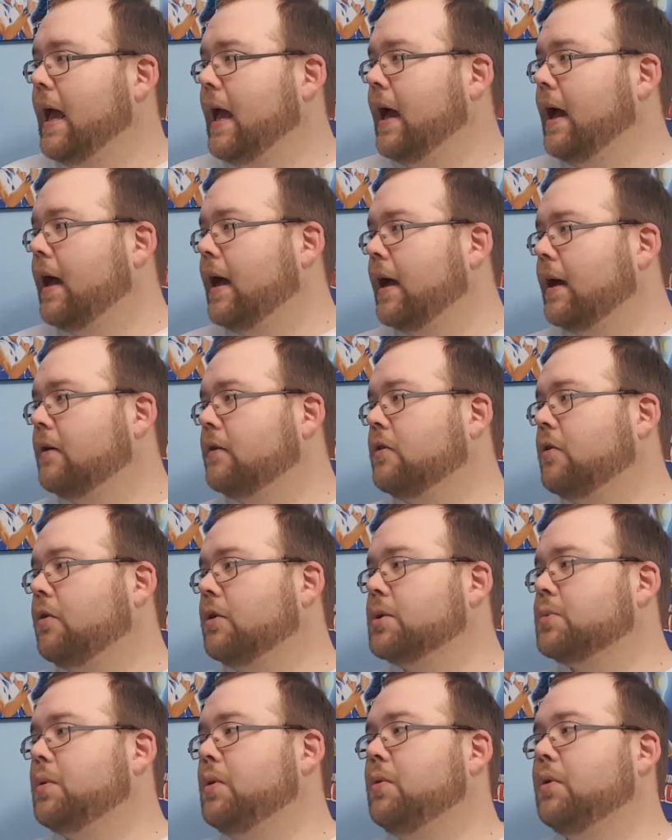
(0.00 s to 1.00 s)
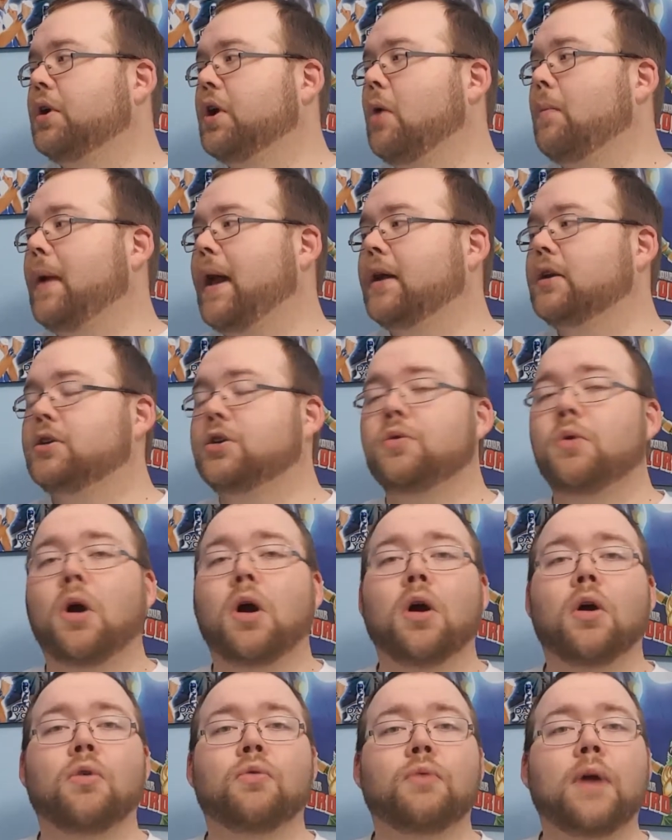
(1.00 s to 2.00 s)
Uh, of course, we will go back to
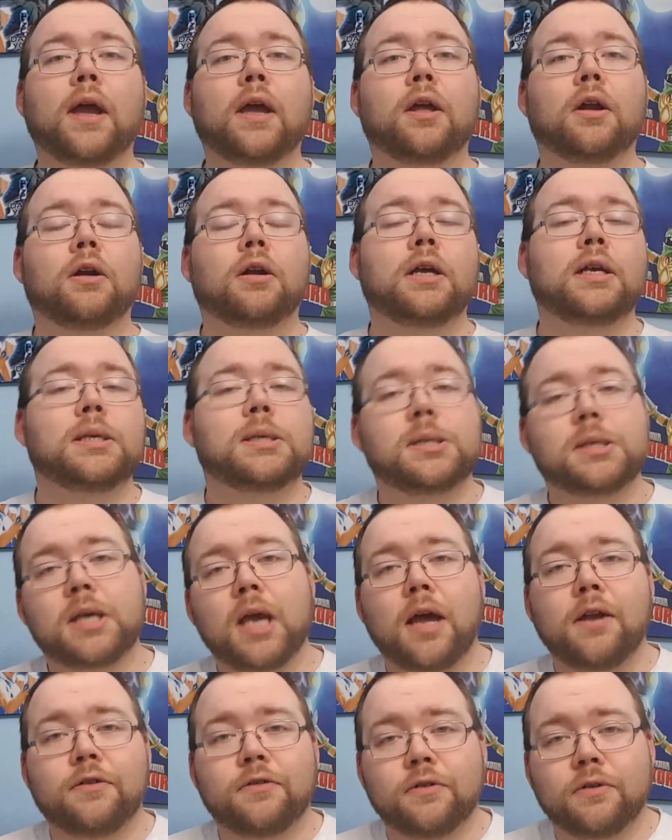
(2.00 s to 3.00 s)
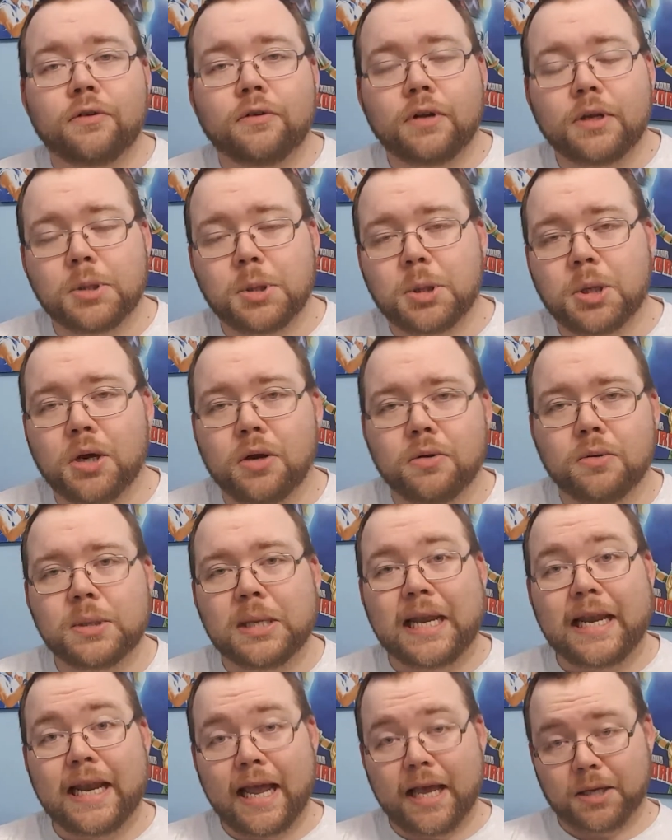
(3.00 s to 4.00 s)
our regularly scheduled
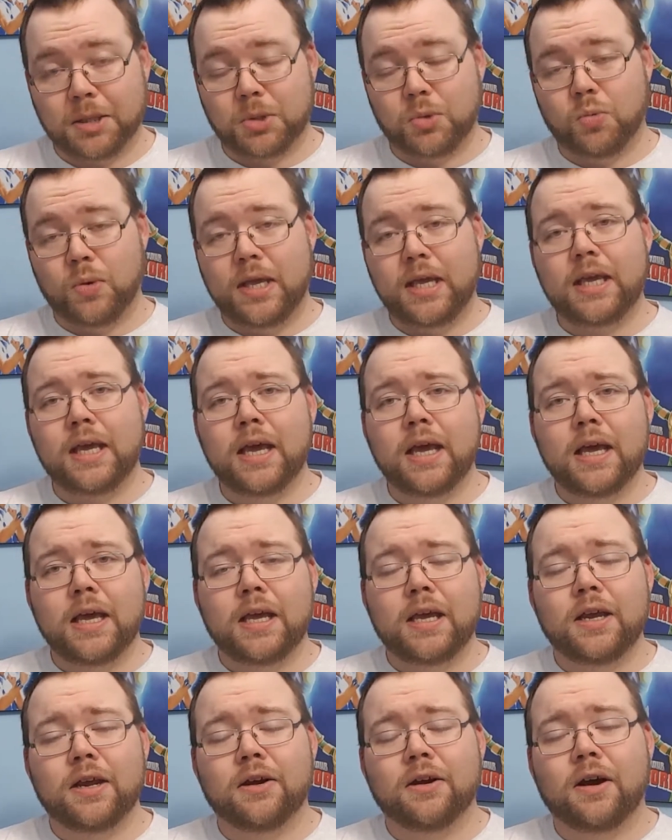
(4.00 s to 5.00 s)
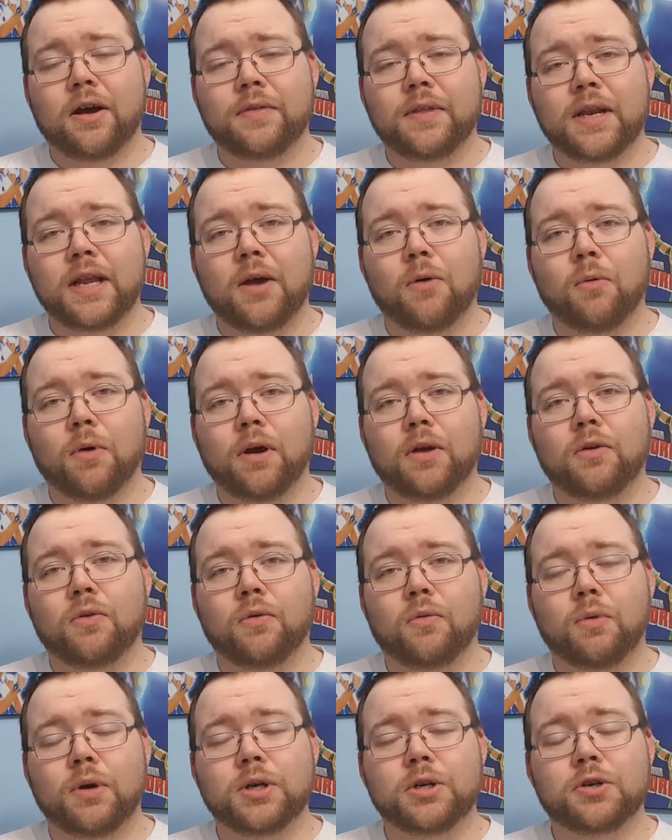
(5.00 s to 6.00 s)
shows next week here on the network,
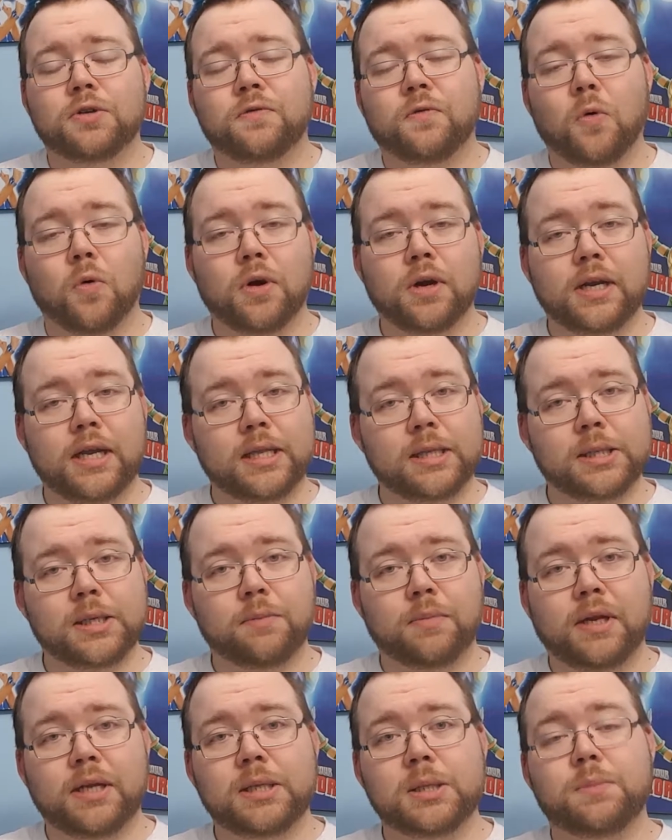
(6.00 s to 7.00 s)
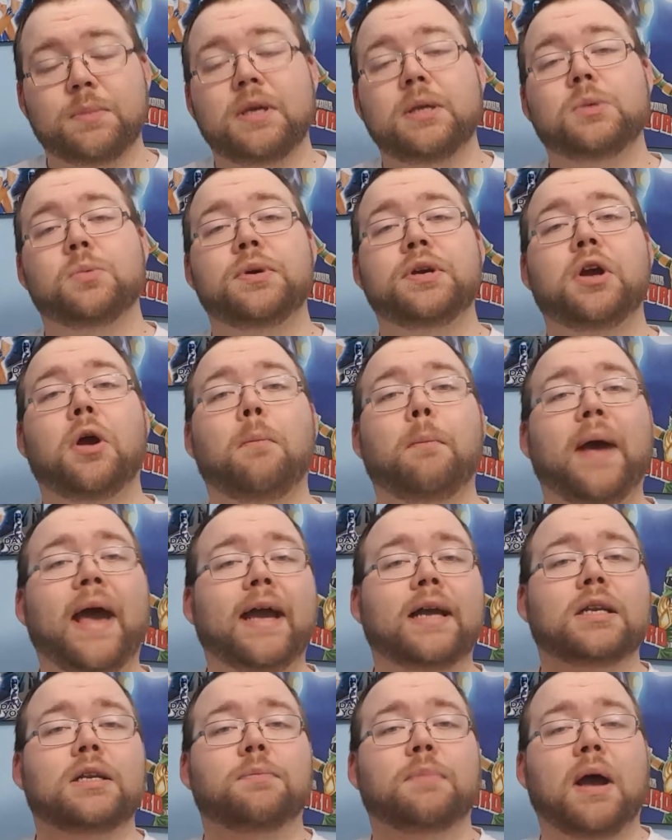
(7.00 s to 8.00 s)
which for DenziBlitz means we go
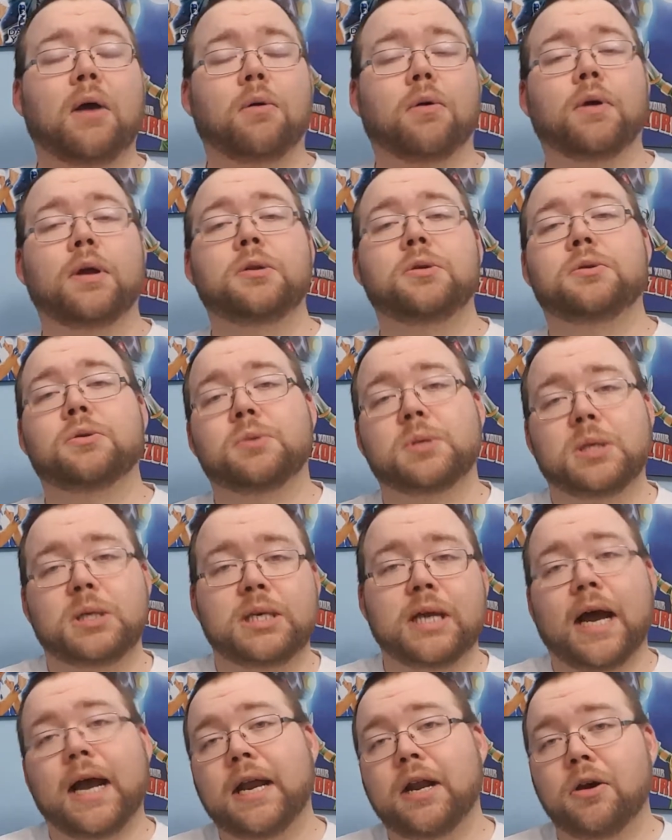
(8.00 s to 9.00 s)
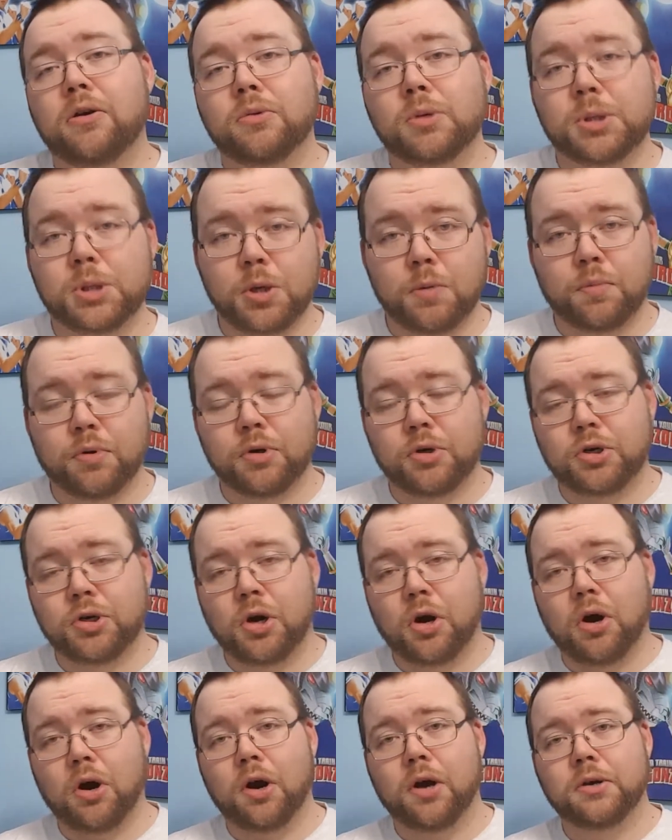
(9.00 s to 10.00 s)
back to Power Rangers Dino
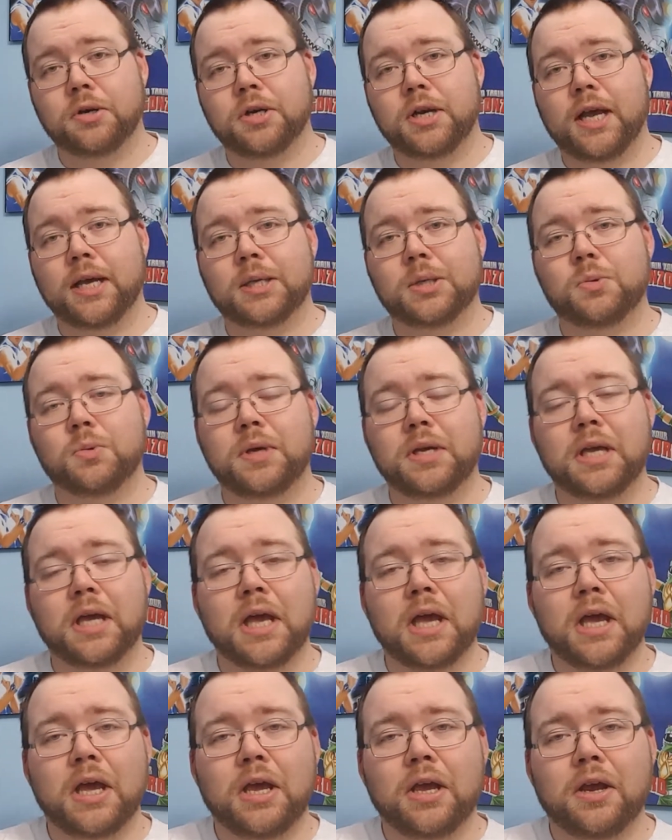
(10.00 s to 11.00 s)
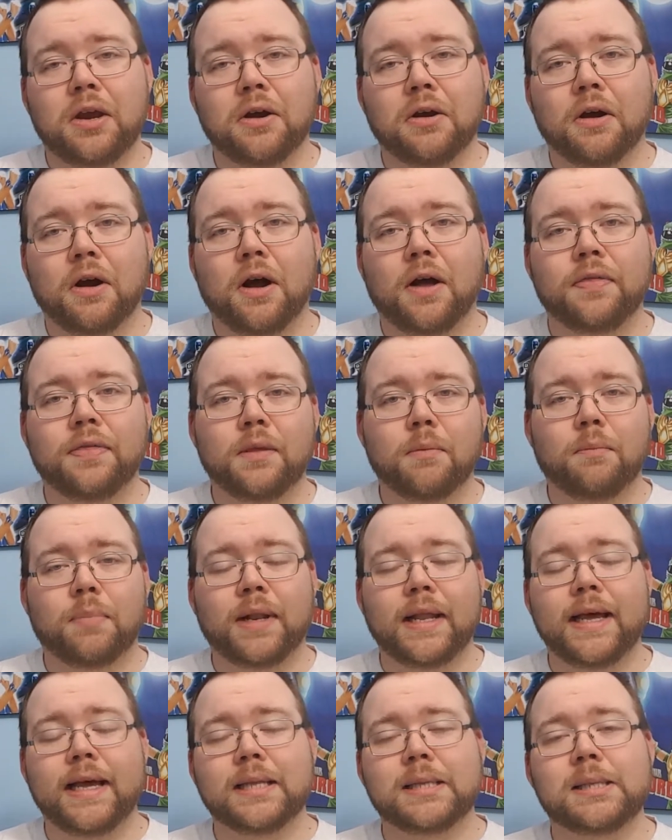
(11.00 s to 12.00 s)
Supercharge next week here on the
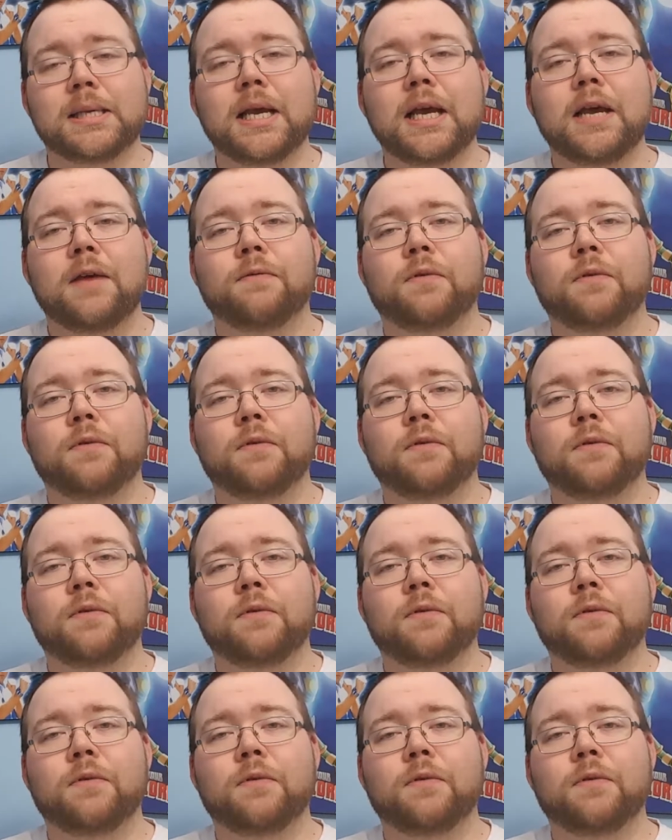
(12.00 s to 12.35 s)
Blitz.